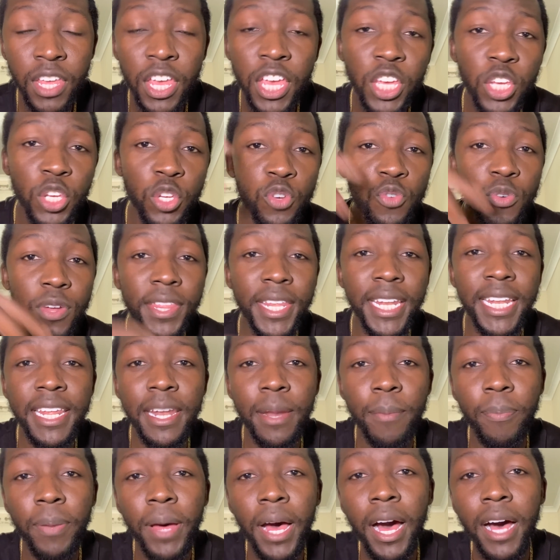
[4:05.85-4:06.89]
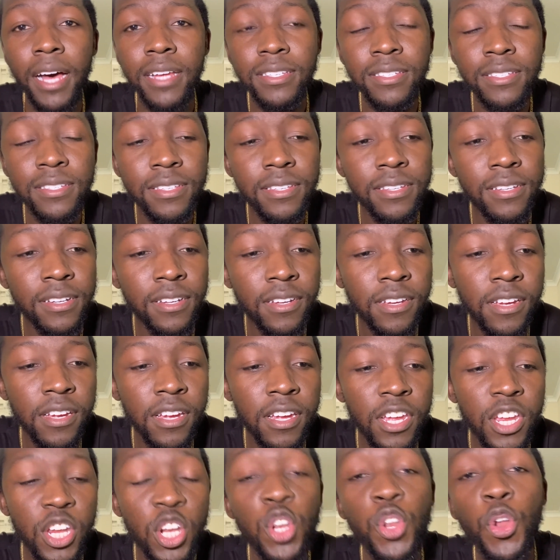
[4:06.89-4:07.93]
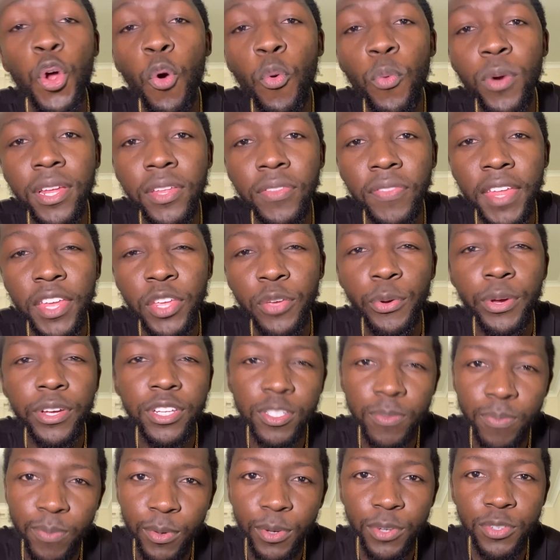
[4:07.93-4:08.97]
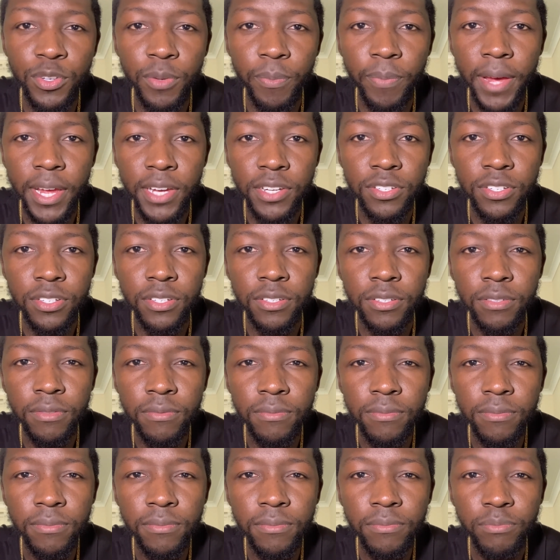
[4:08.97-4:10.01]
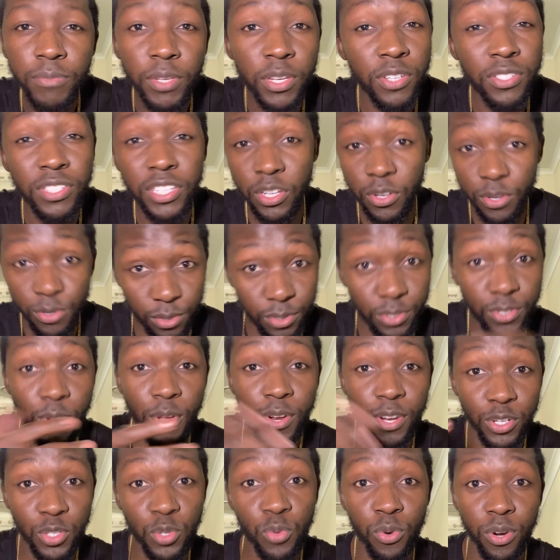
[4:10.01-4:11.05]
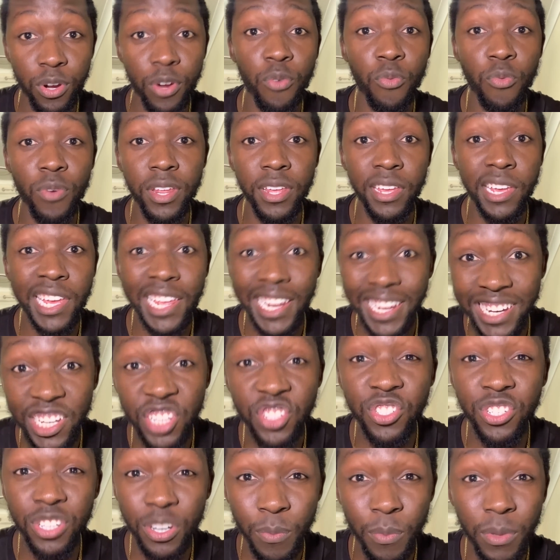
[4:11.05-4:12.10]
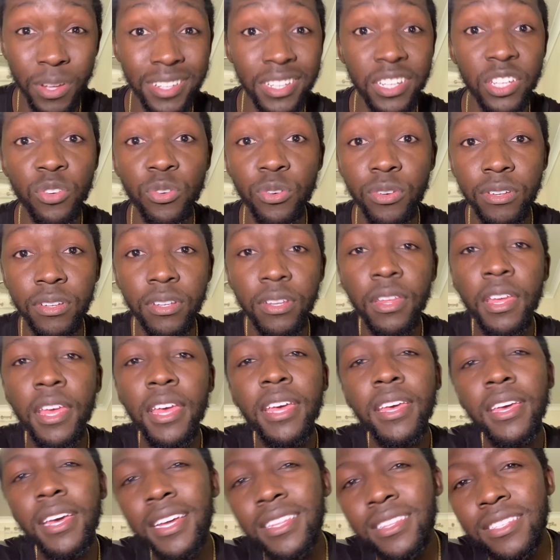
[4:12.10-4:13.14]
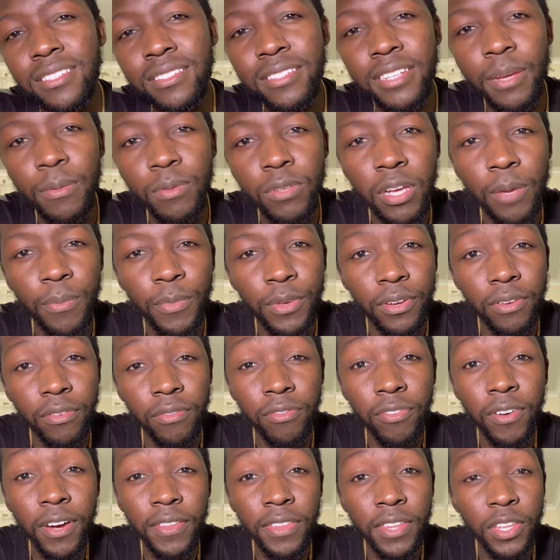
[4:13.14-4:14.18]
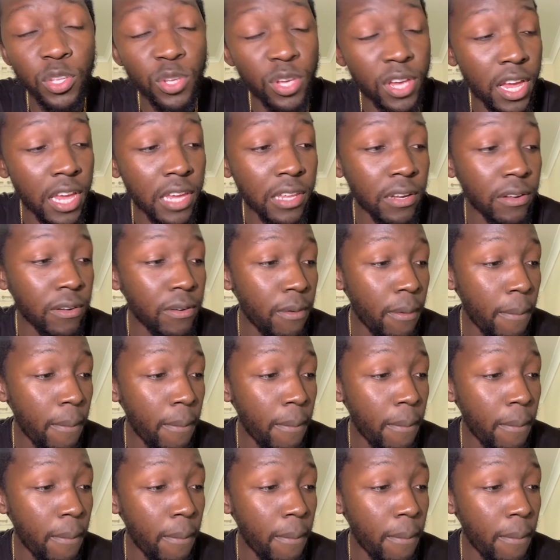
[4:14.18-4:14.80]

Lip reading: You'd rather let it pass, knowing that you explored your passion, because it could turn into a career. It legitimately could. At the same time, you could find that you hate it.